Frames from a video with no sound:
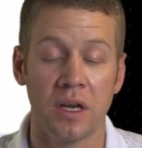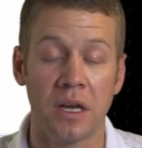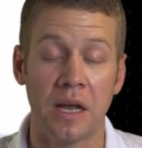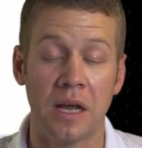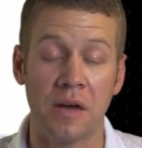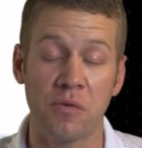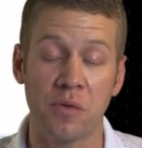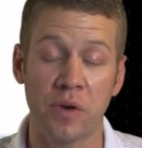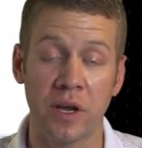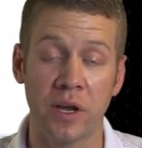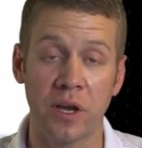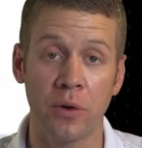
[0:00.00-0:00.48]

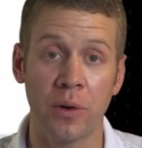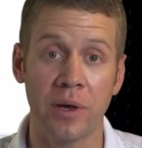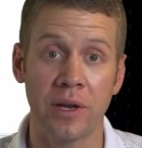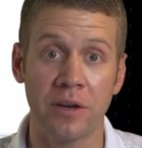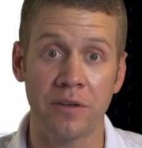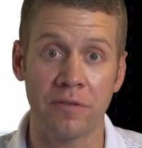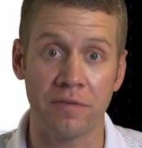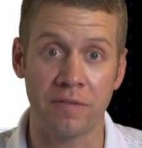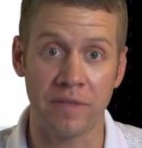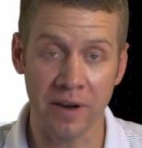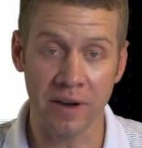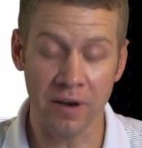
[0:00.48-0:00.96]
Now if we go
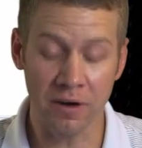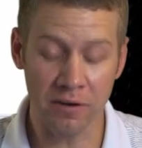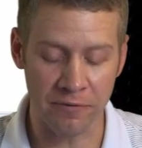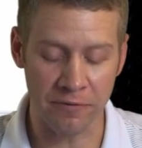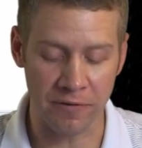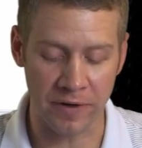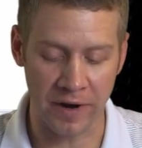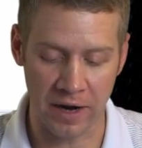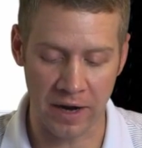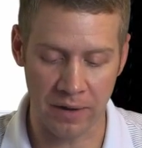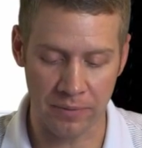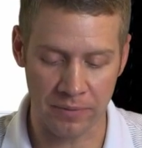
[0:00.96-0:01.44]
into
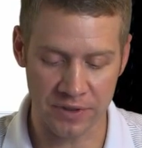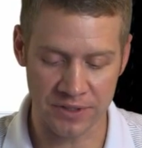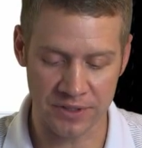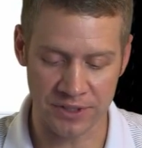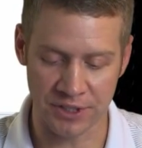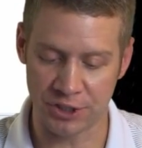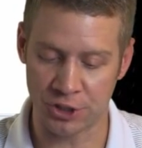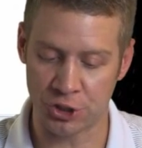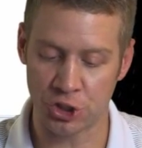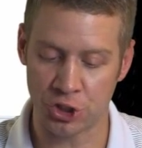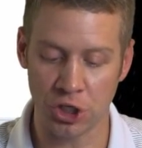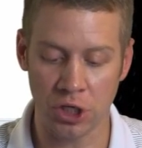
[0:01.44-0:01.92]
verify and we
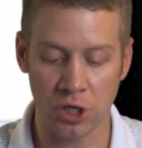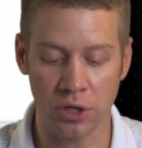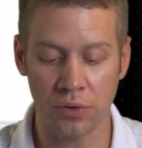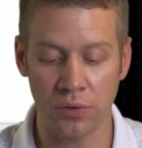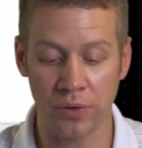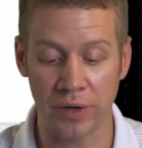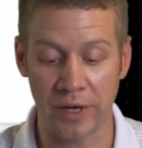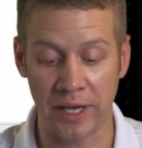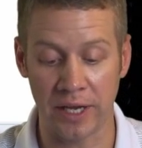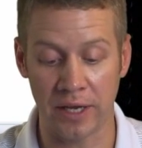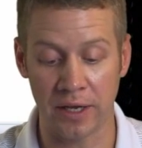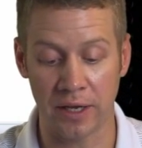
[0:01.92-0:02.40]
say
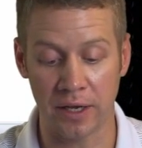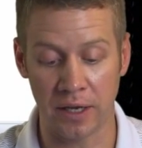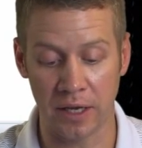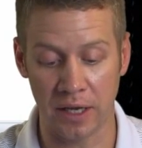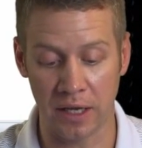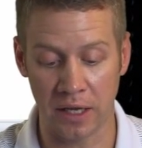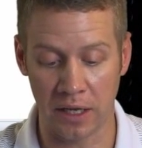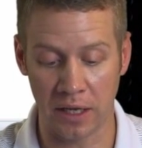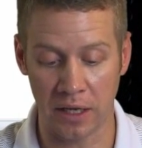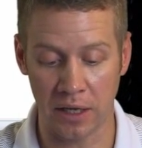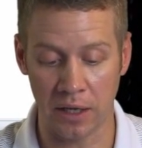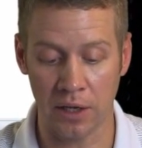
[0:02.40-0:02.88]
show int
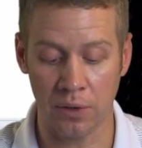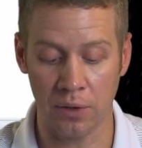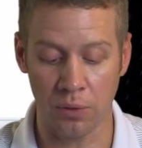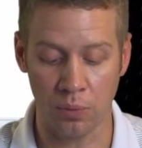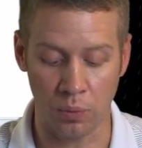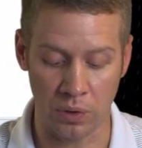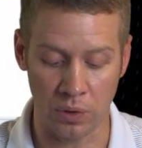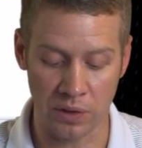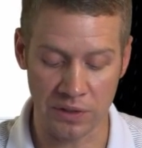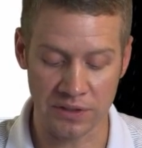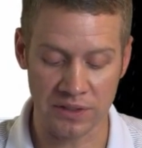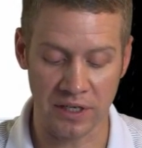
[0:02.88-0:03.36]

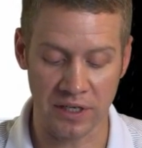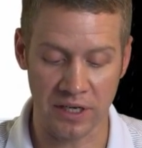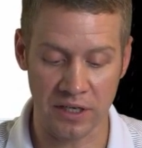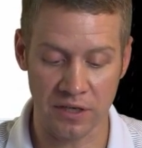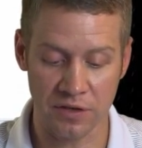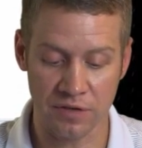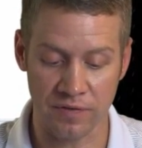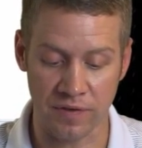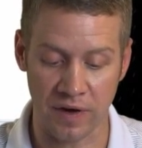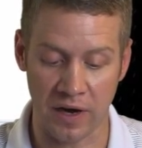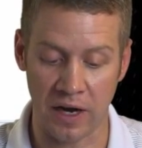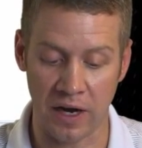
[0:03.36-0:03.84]

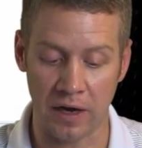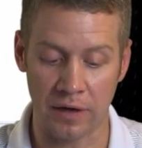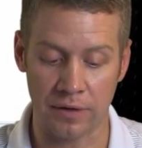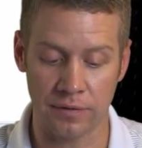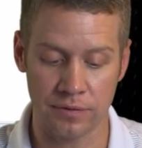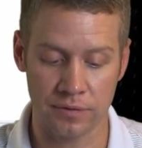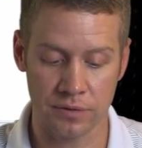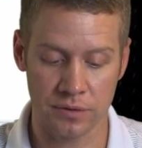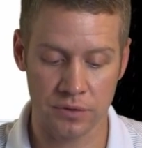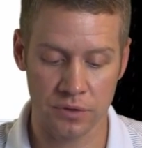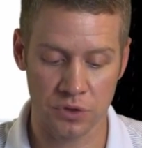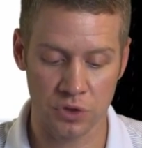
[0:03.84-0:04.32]

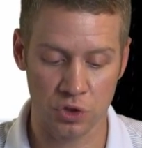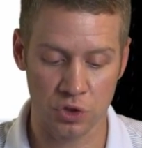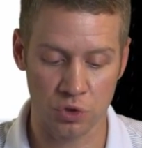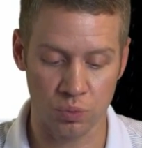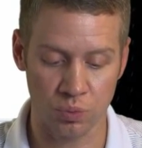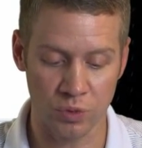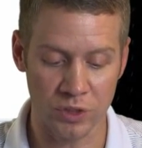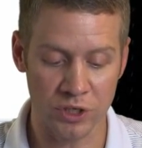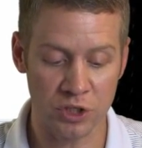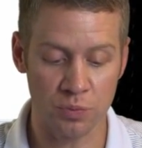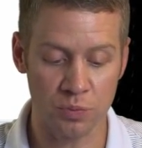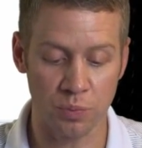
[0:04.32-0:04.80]
e1/5
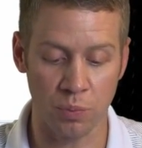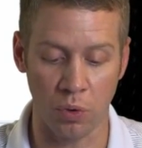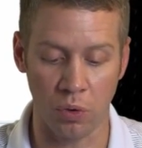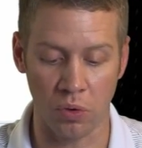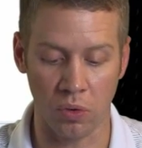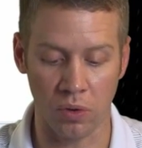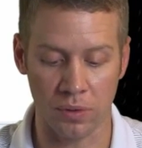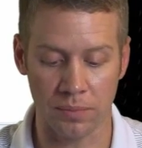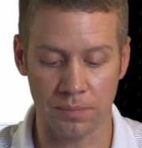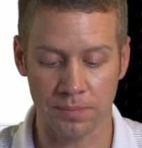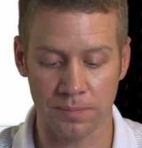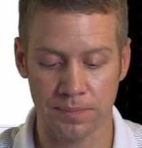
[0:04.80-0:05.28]
switch
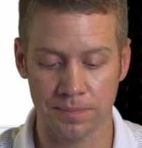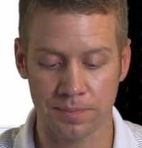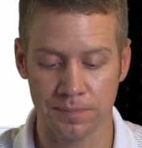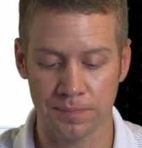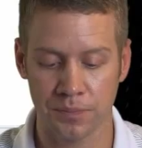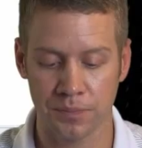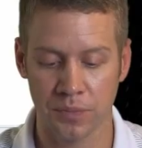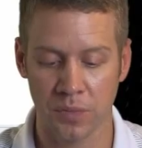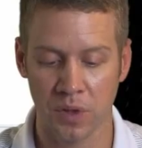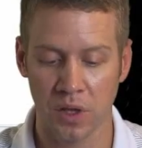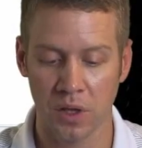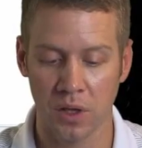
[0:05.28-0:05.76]
port,
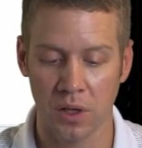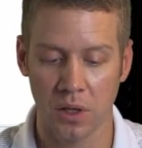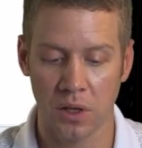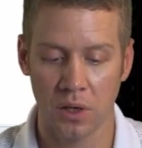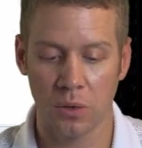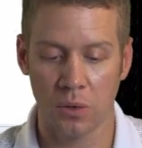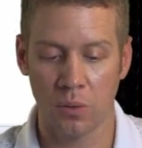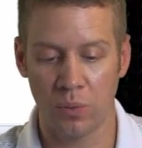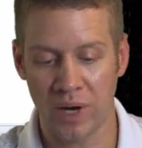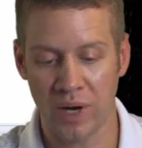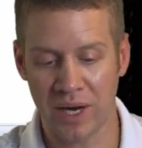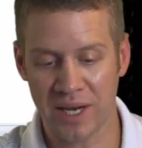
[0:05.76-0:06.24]

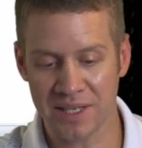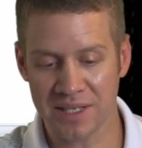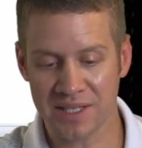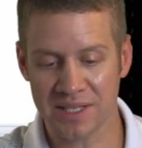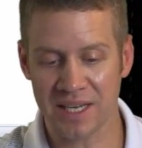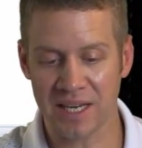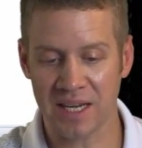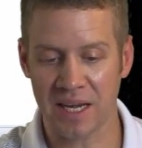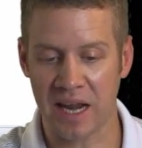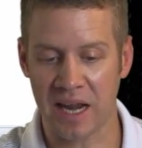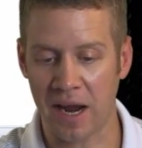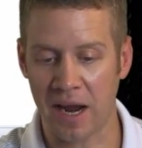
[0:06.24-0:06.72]
we can
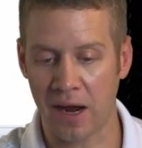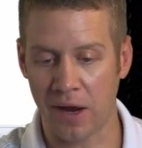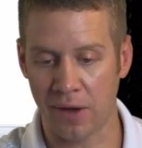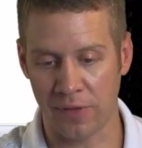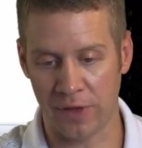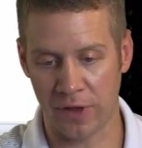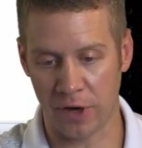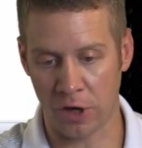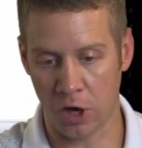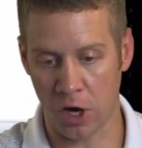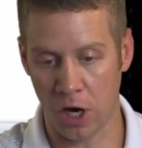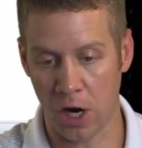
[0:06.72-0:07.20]
see now
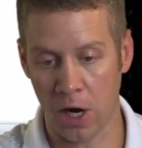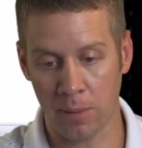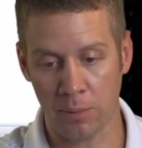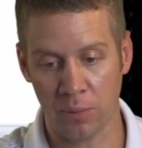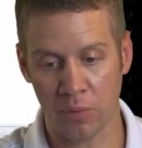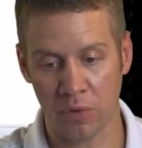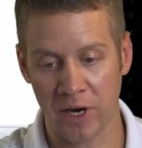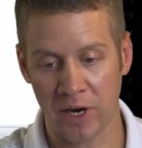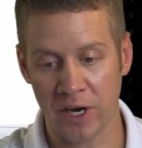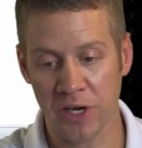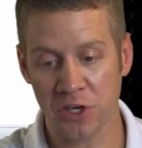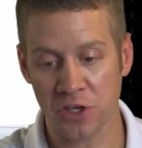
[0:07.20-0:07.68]
that our
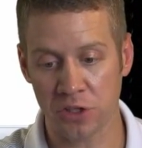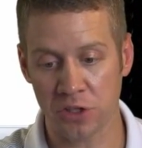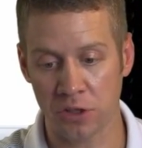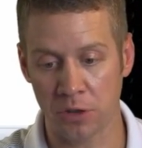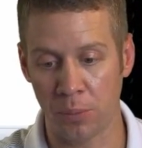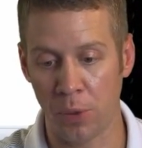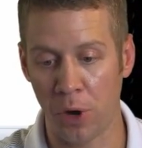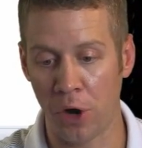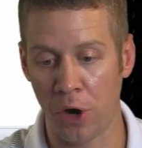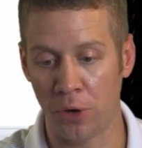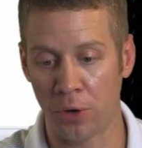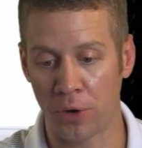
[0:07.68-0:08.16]

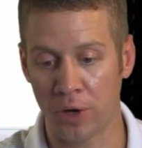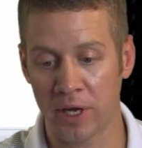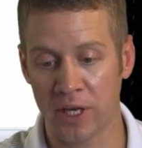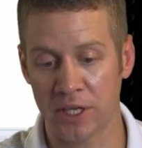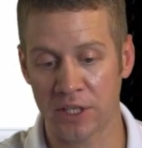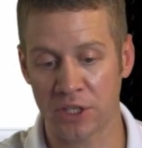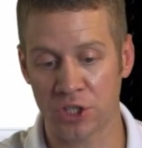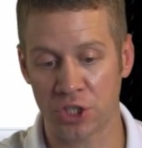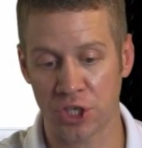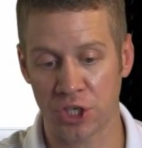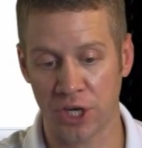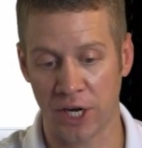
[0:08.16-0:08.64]
operational mode
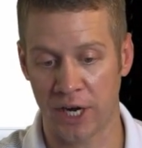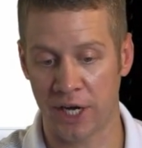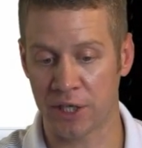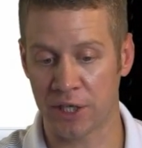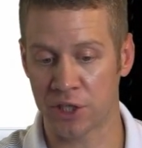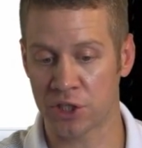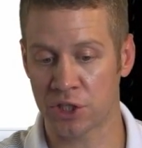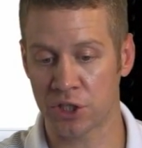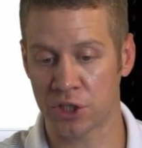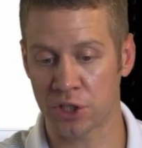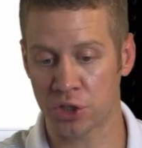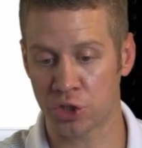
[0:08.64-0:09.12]
has
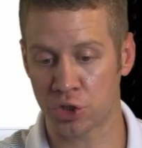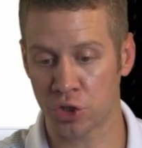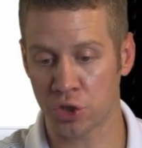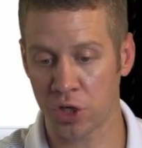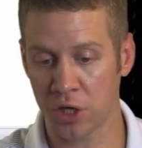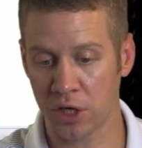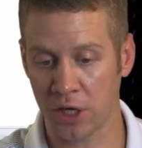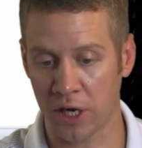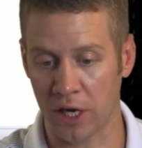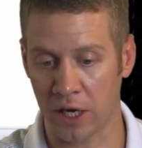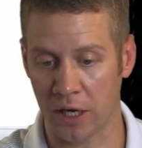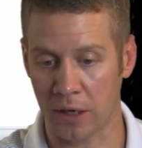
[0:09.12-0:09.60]
changed to
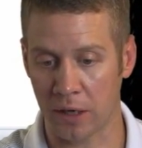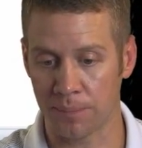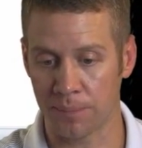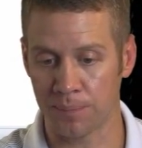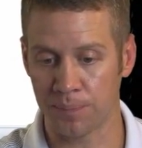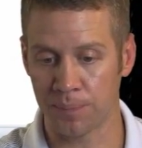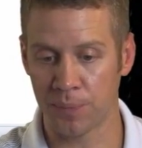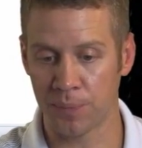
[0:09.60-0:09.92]
trunking.